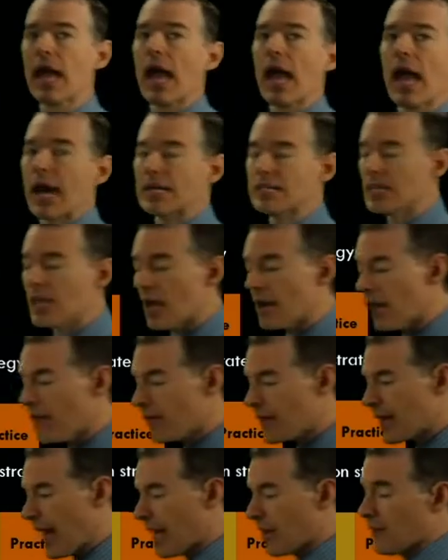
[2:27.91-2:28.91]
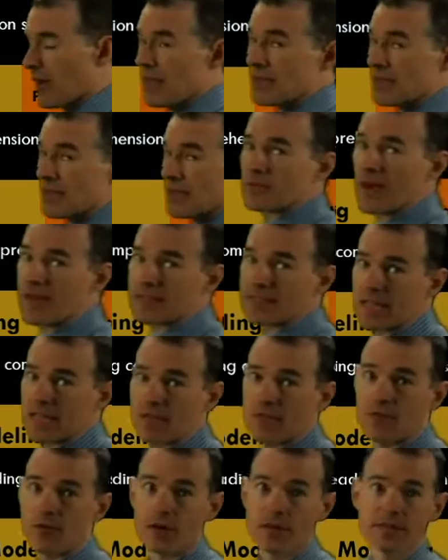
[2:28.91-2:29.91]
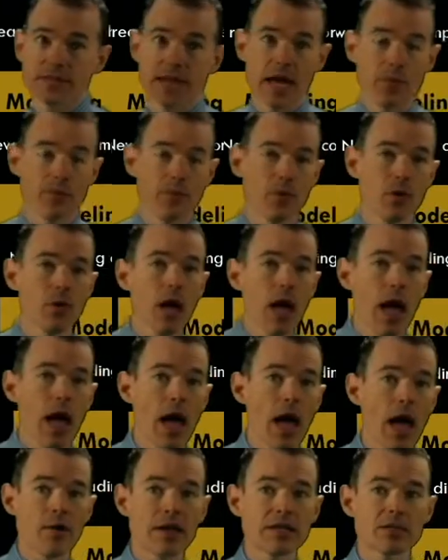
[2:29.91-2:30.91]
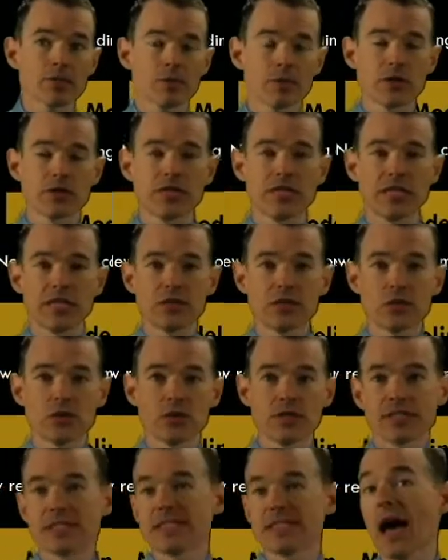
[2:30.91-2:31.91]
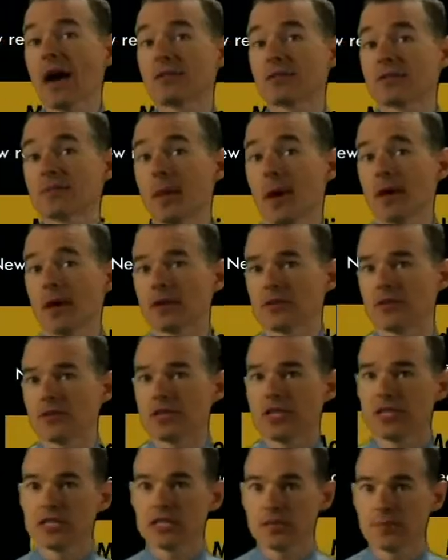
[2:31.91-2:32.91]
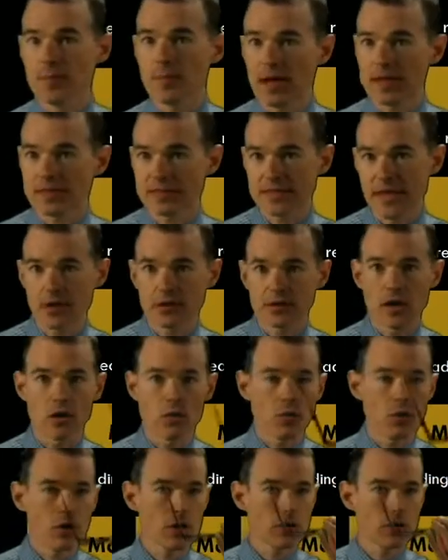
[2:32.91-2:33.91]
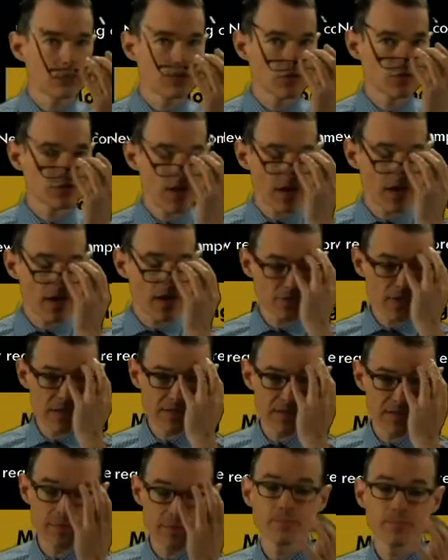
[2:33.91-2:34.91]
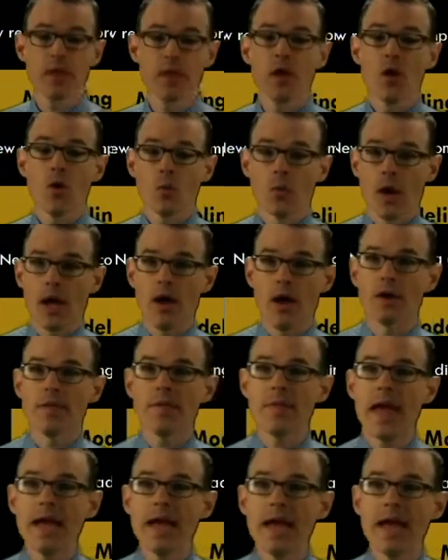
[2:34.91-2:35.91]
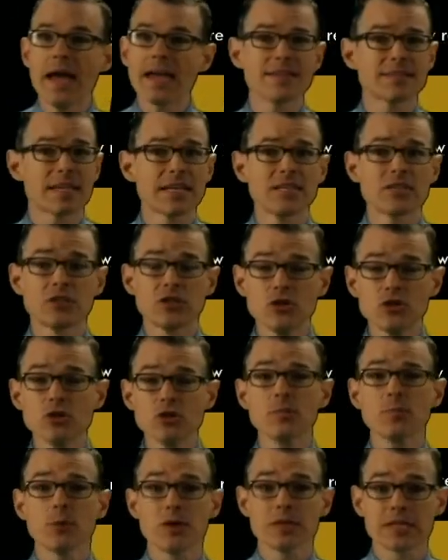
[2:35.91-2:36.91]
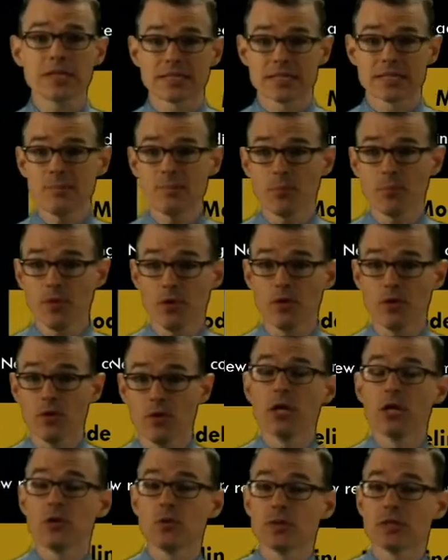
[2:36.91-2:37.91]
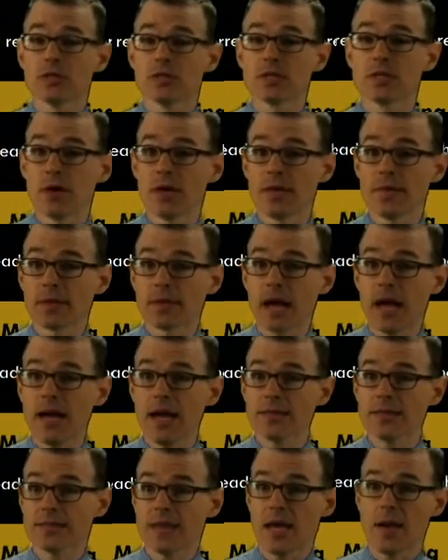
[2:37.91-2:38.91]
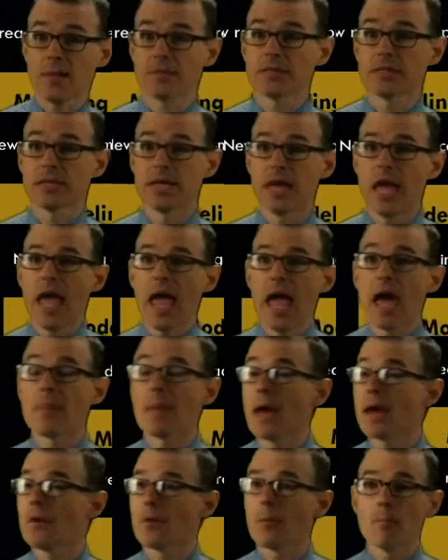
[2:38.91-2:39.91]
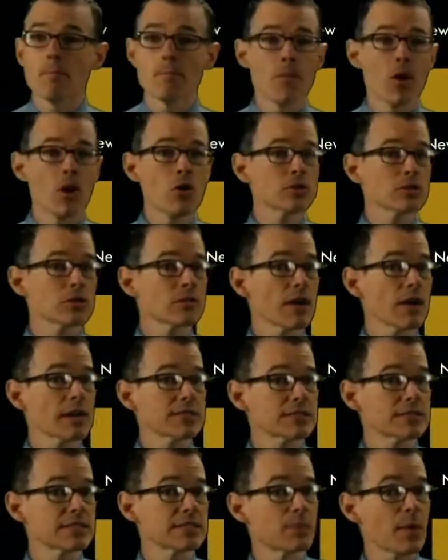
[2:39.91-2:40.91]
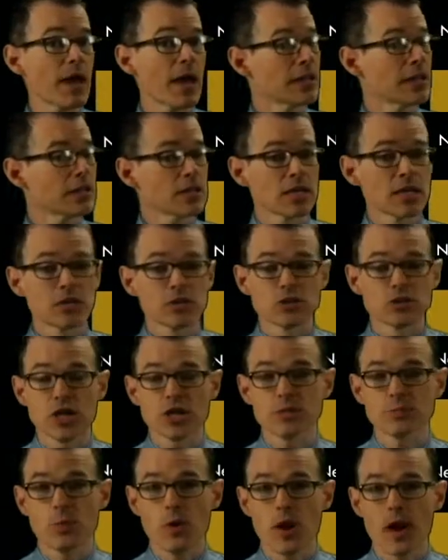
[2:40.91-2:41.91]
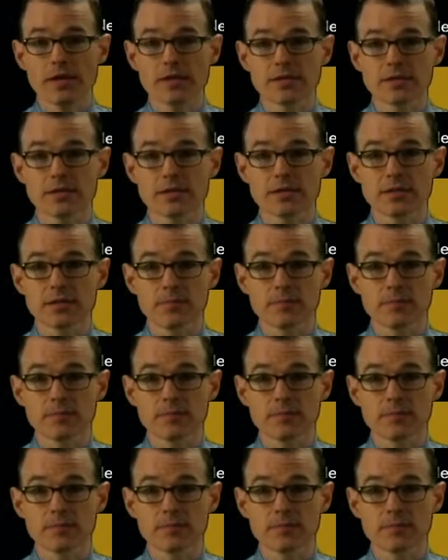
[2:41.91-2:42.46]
Another kind of lesson, let's say, for example, a lesson where you teach students sound spellings. You teach them how to sound out words, do a phonics lesson. Well, in that case, it's usually pretty simple to explain the concept. And then most of the lesson is spent just practicing.